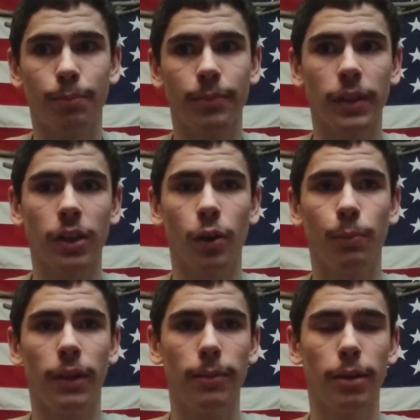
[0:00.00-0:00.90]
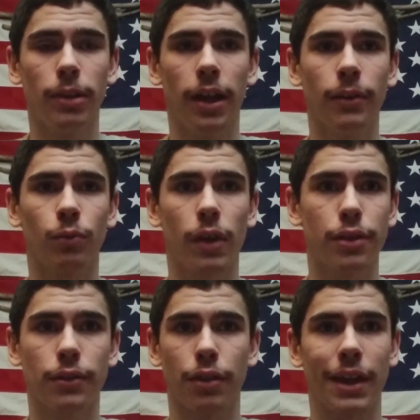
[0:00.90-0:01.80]
you know, blah, blah, blah, rest
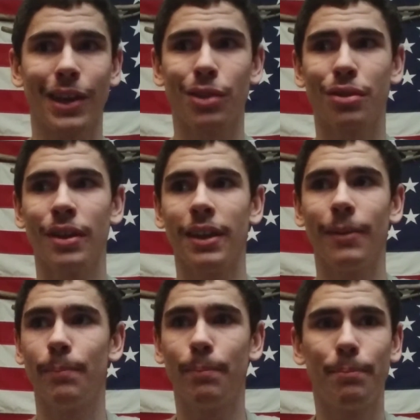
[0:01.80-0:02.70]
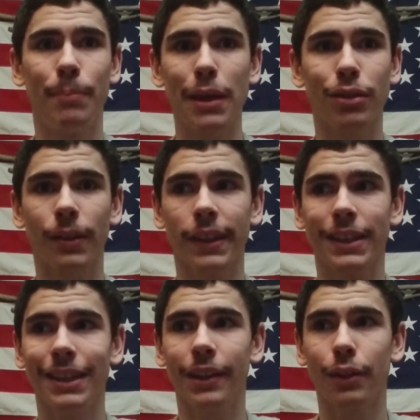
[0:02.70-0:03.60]
of the sentence, basically the
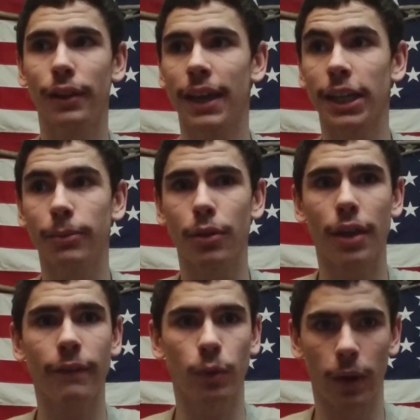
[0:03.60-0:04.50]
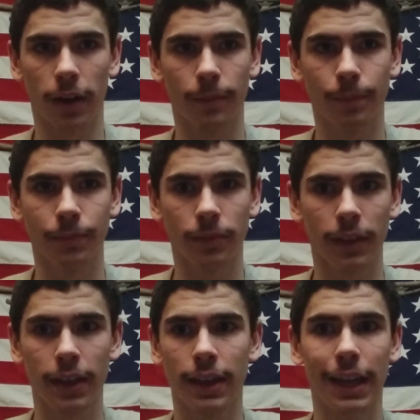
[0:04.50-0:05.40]
deal is the kingdom is everywhere.
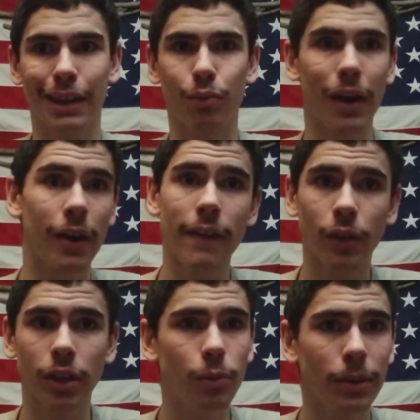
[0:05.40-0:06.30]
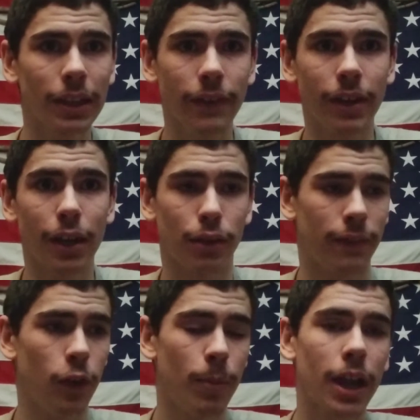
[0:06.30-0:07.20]
It's wherever you believe it is.
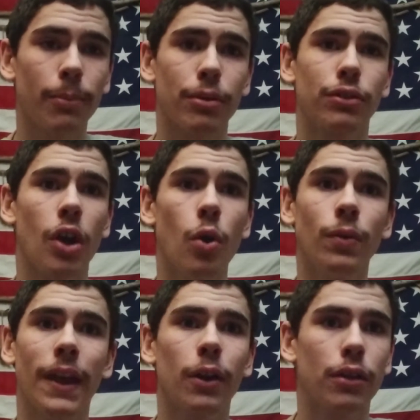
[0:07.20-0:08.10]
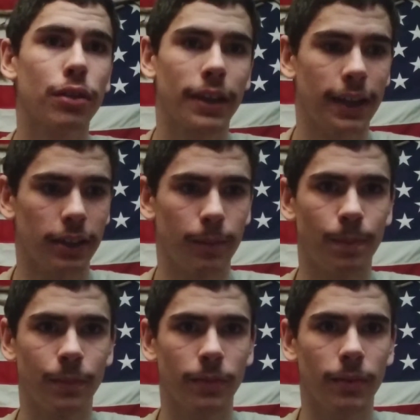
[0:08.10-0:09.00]
If you pick up a stone, there is the kingdom.
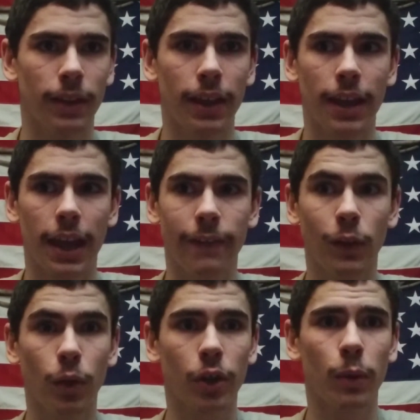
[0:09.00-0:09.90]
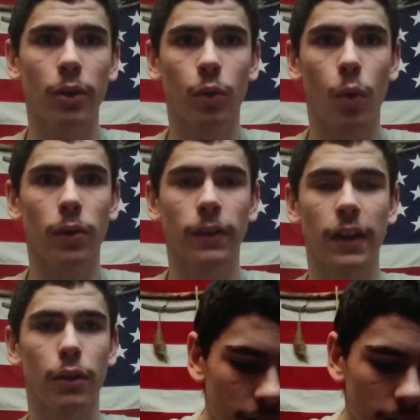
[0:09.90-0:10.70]
If you look around a corner, there is...